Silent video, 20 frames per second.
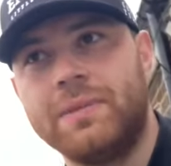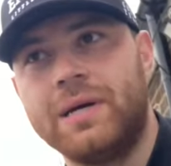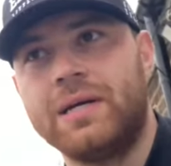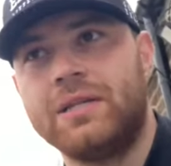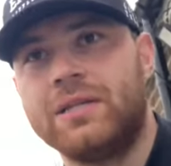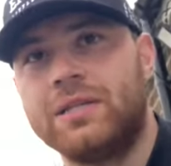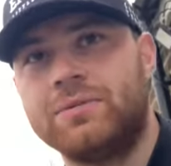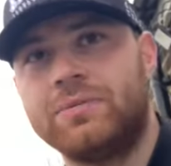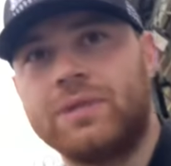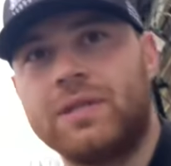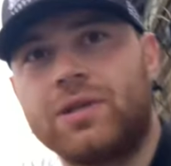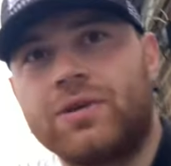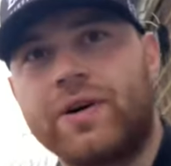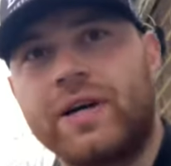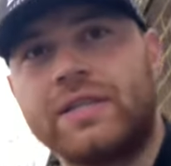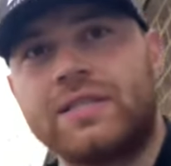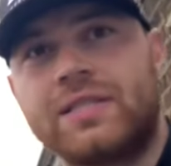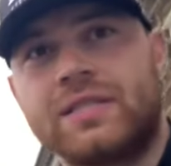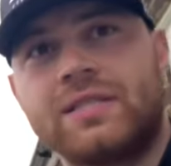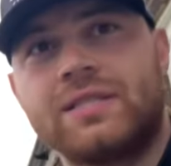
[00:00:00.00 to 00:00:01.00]
and it's been a
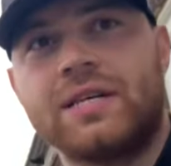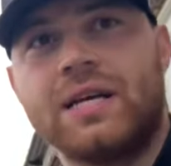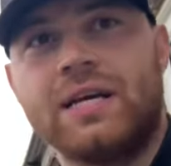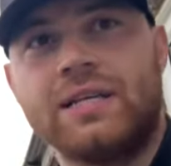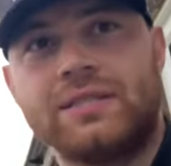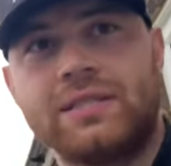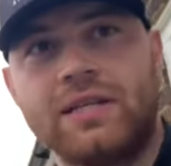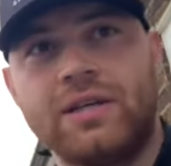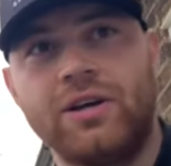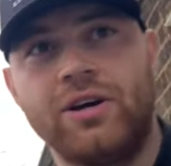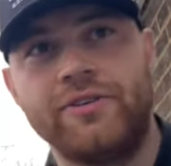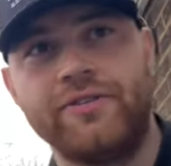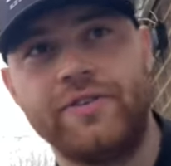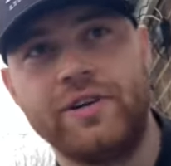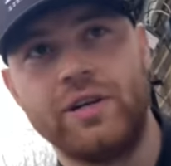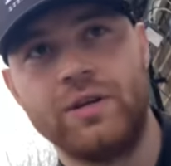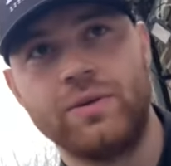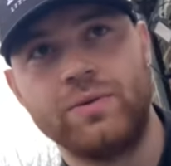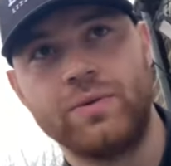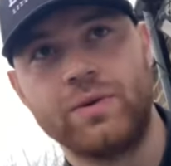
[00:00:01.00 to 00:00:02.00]
great success. And
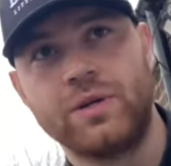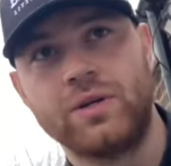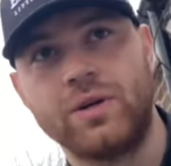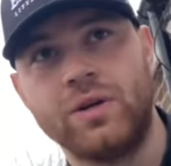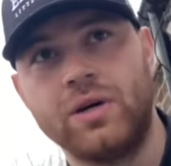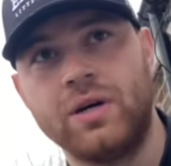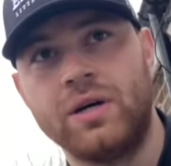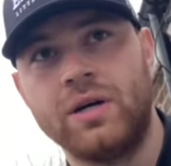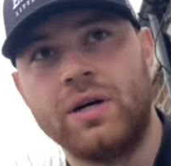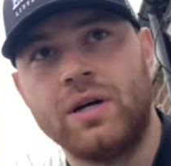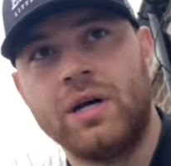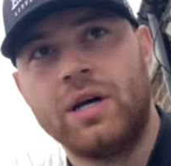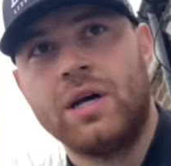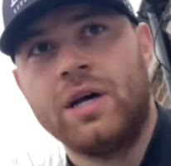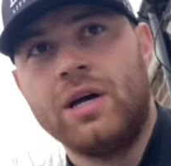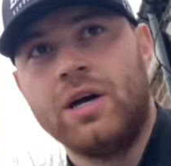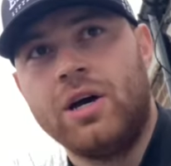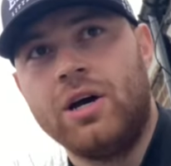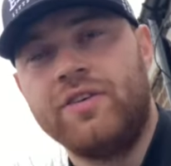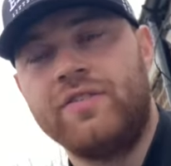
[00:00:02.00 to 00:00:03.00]
hopefully, we've got a,
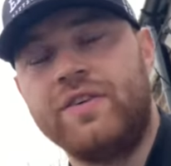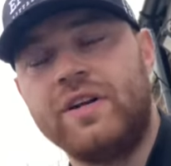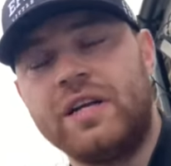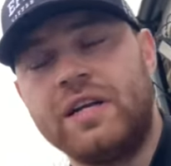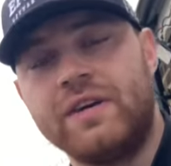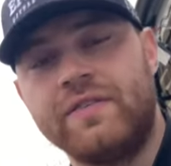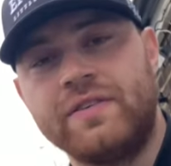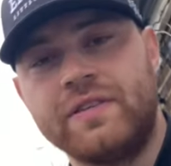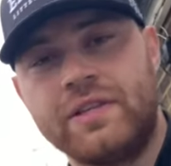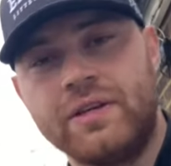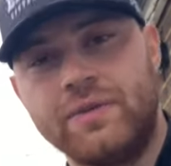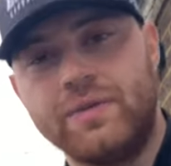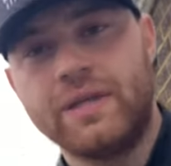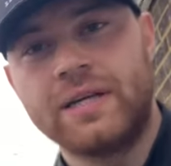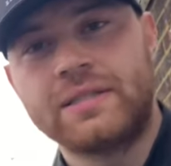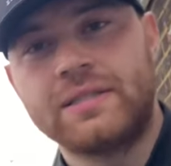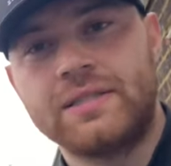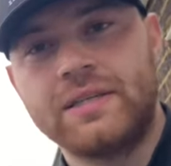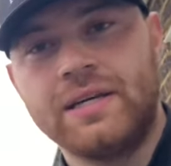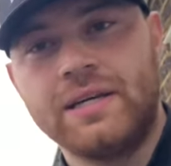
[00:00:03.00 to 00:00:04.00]
hopefully another deal
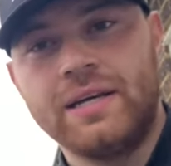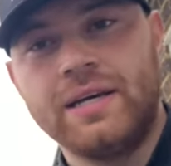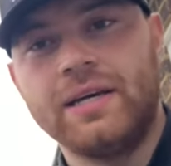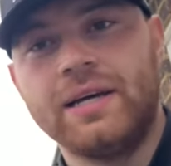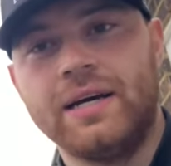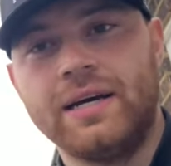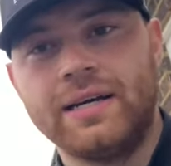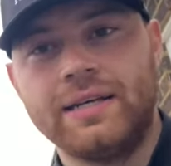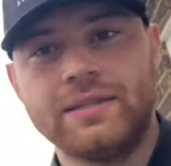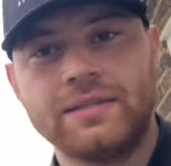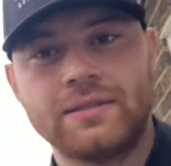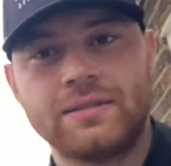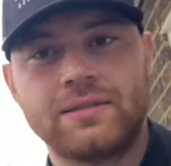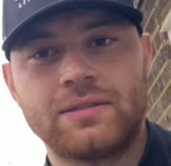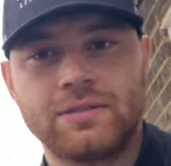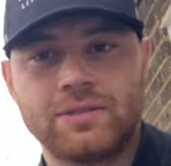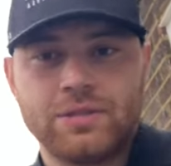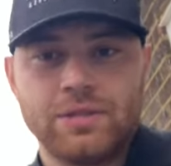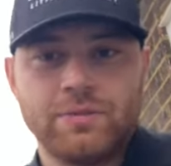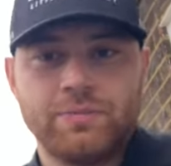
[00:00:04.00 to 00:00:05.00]
next year, and
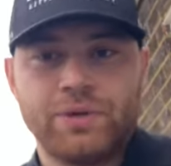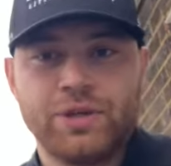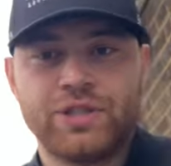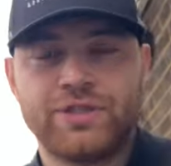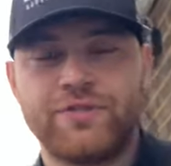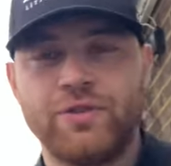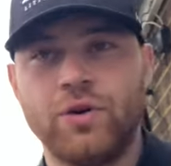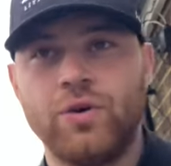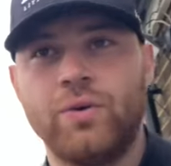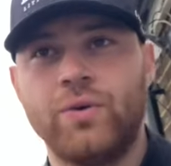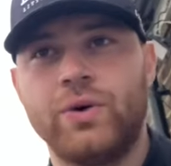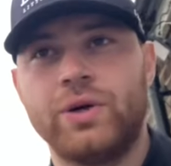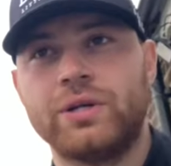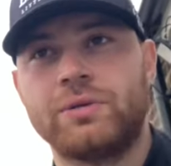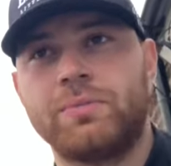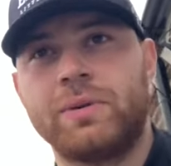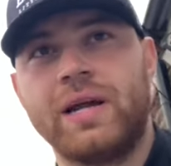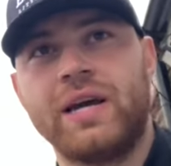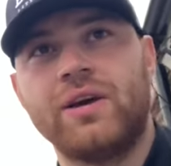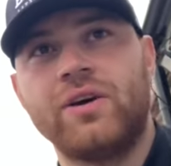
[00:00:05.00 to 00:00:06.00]
to oh, push amazing.
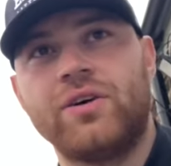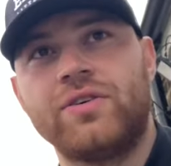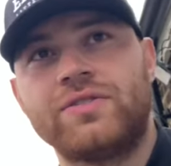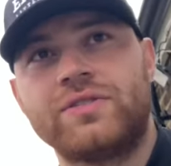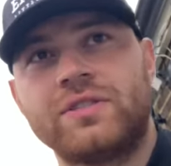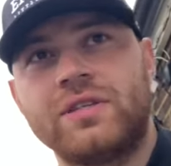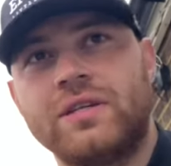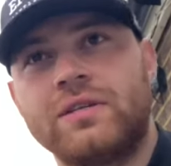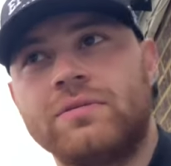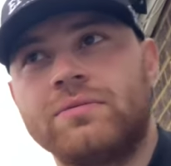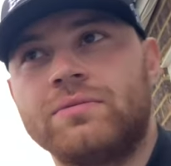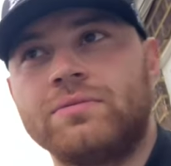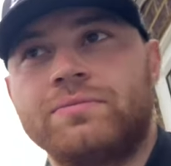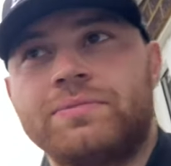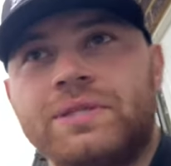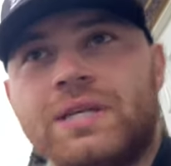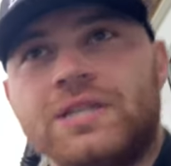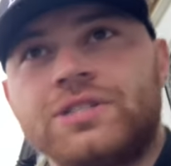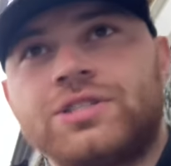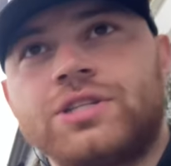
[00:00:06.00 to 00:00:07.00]
forward playoffs and
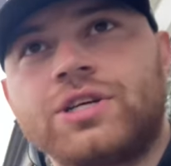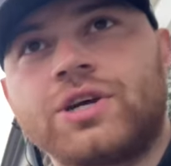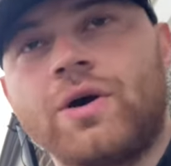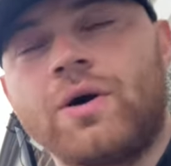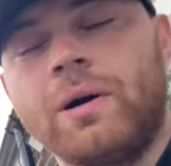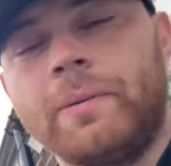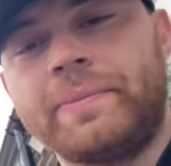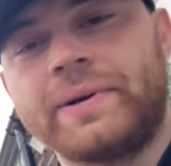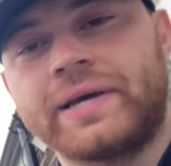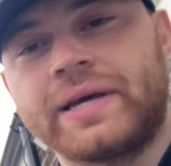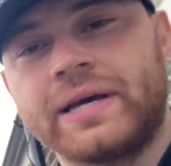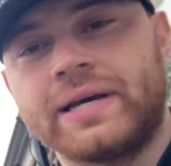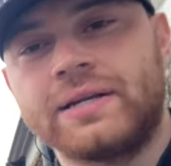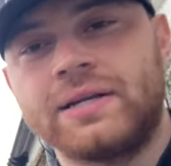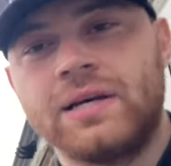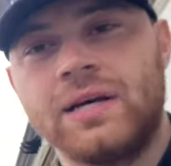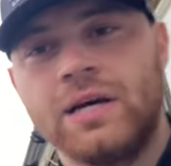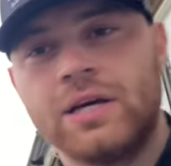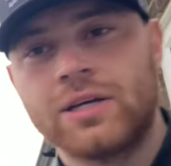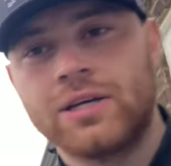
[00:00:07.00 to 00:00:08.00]
potentially go up again.
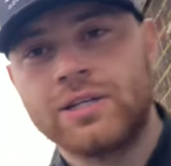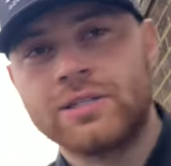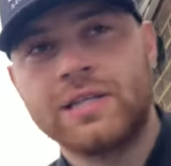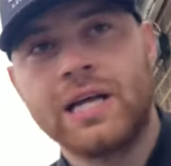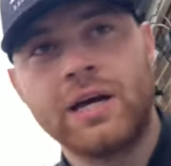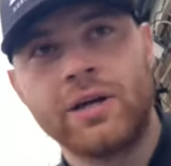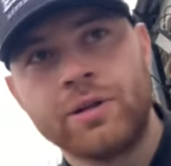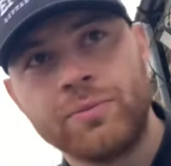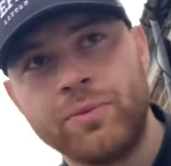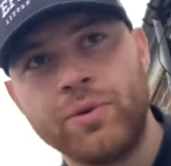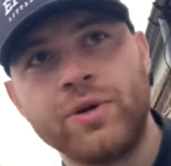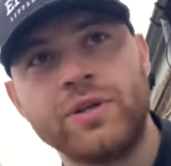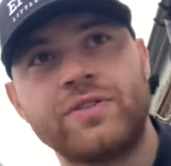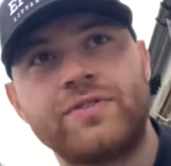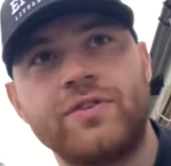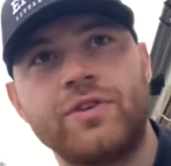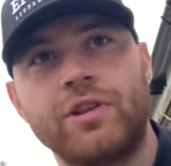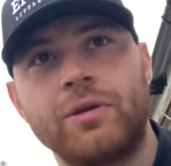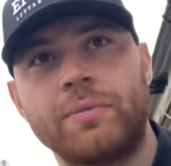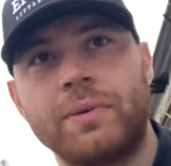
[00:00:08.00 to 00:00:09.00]
Because now the boys
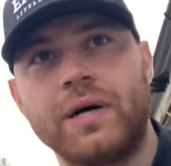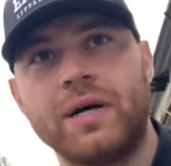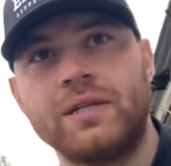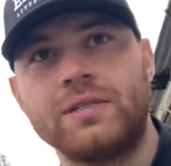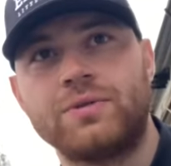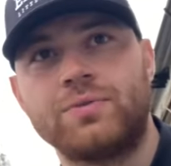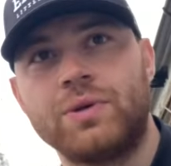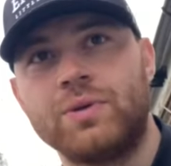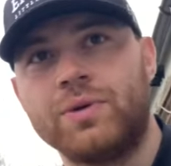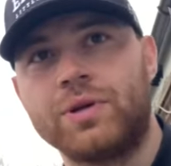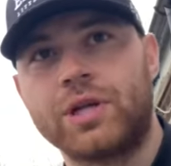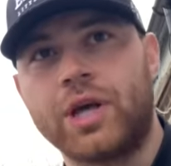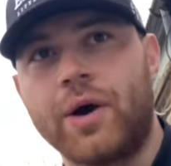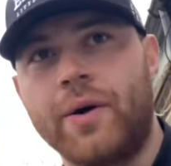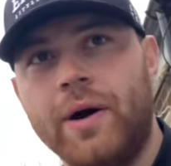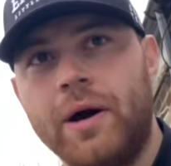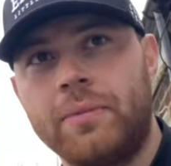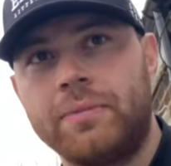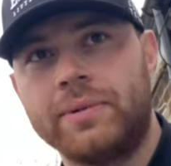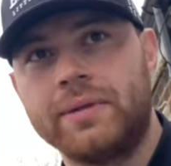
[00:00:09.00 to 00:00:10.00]
for the buzz, we want to
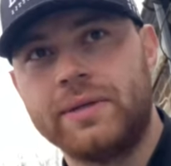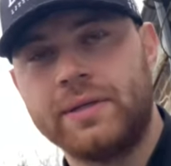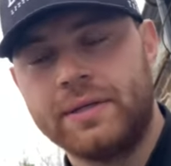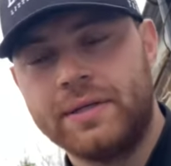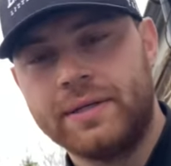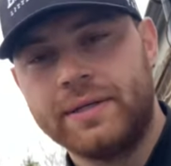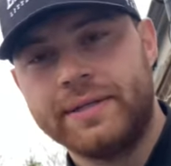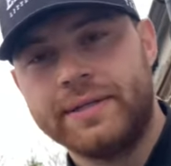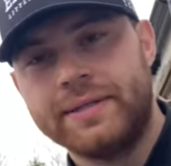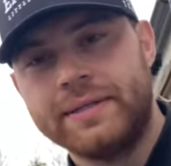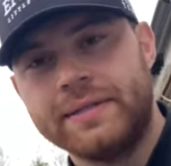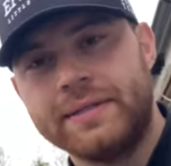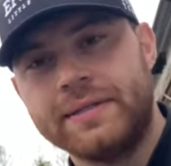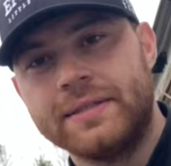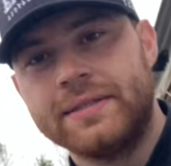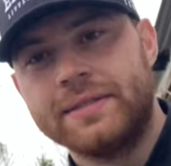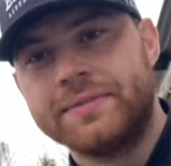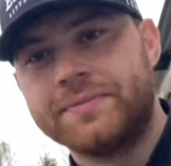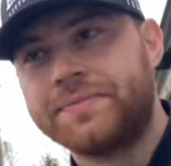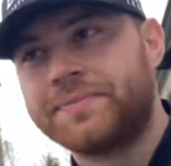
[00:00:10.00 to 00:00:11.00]
go up.
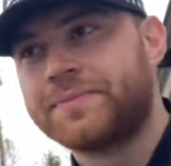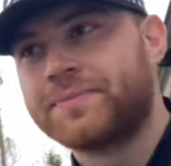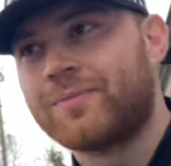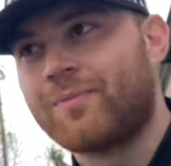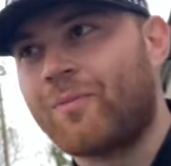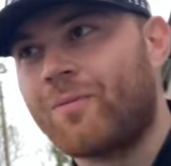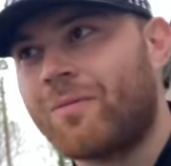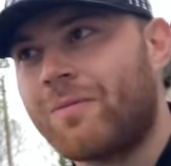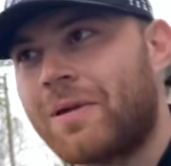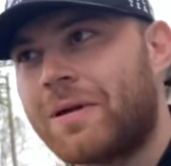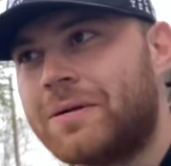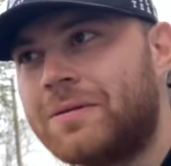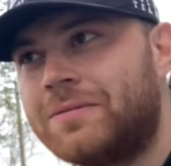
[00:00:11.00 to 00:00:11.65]
Oh, amazing! I mean,